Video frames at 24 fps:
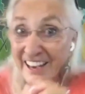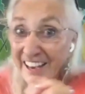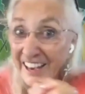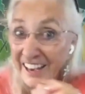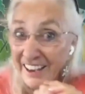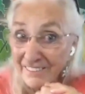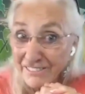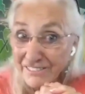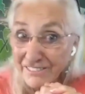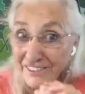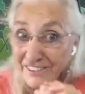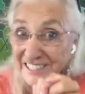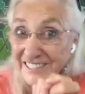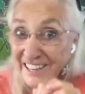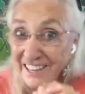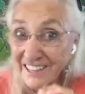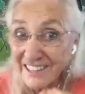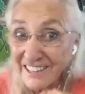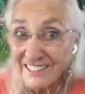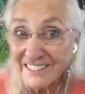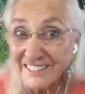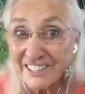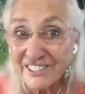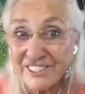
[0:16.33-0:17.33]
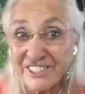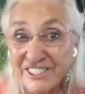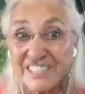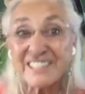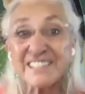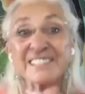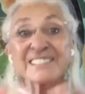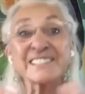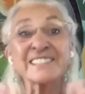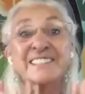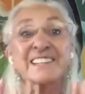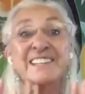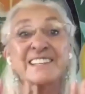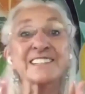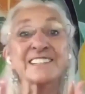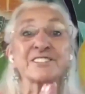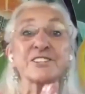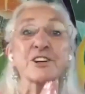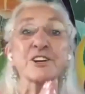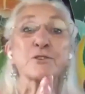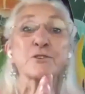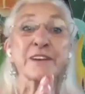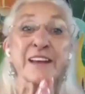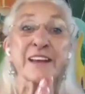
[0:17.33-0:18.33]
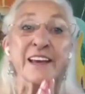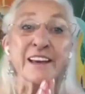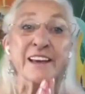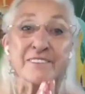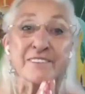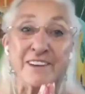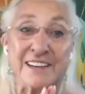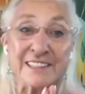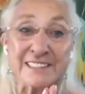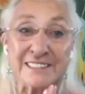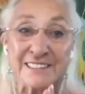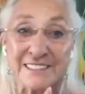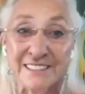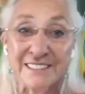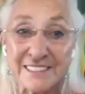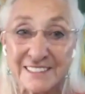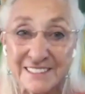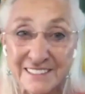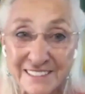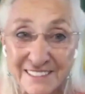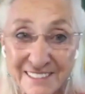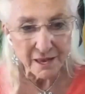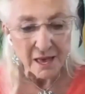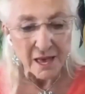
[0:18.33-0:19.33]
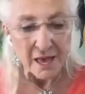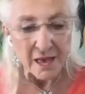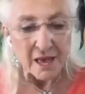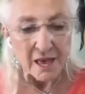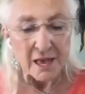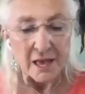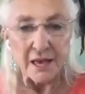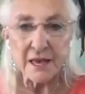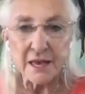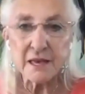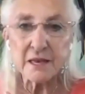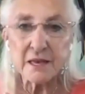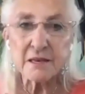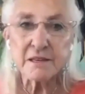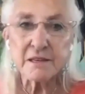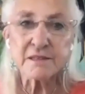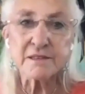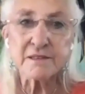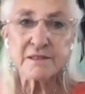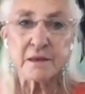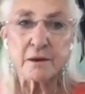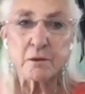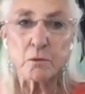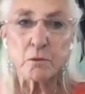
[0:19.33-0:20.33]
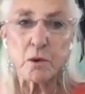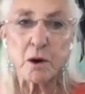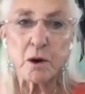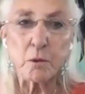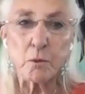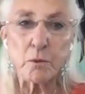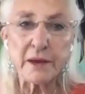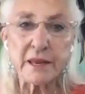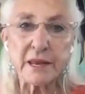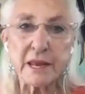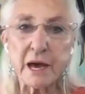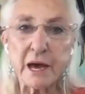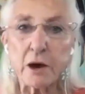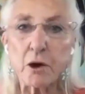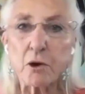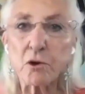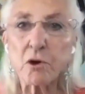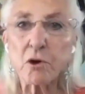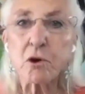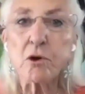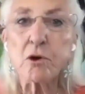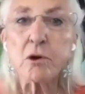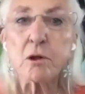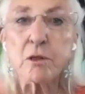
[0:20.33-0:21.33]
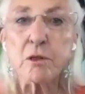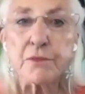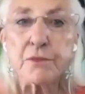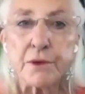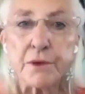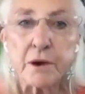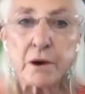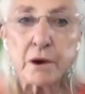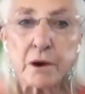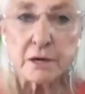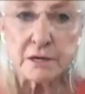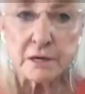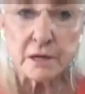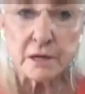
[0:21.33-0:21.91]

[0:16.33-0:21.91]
Every cell is a genius, as Joan King writes, is what we now call the heart